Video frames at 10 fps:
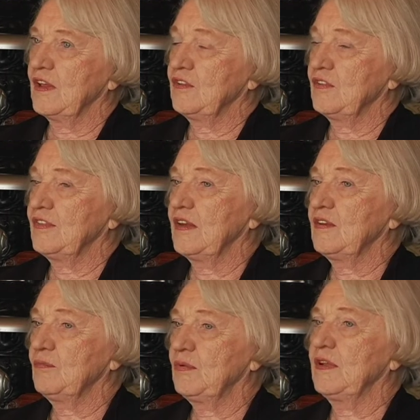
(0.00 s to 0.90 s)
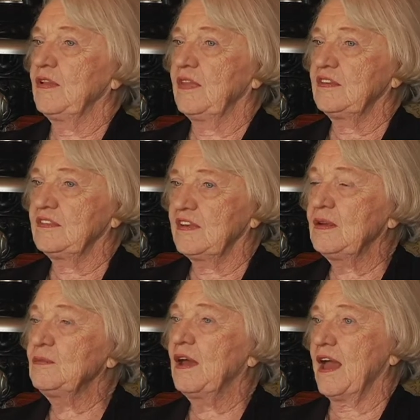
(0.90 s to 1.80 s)
They
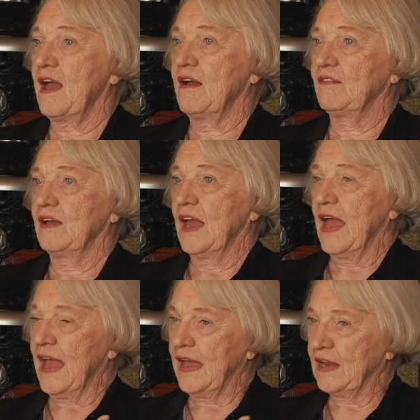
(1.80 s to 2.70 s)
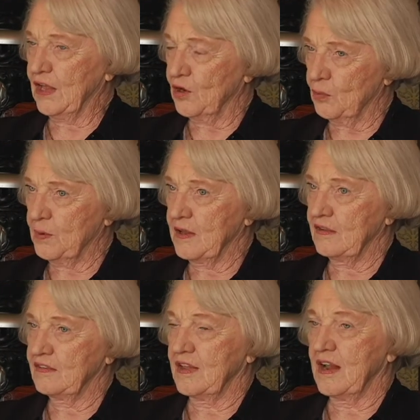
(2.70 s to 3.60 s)
seem to have an inner
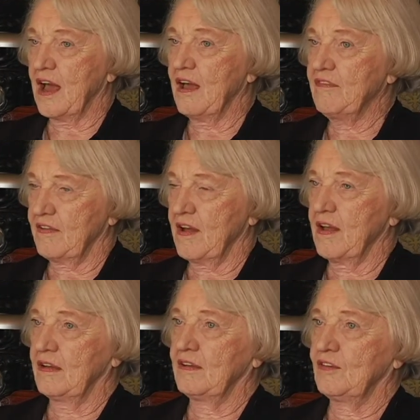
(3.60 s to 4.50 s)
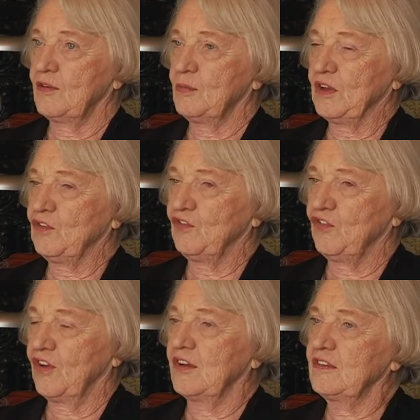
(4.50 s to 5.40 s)
peace that I find to be
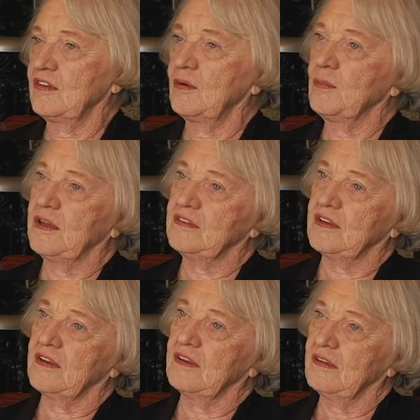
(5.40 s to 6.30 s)
just amazing.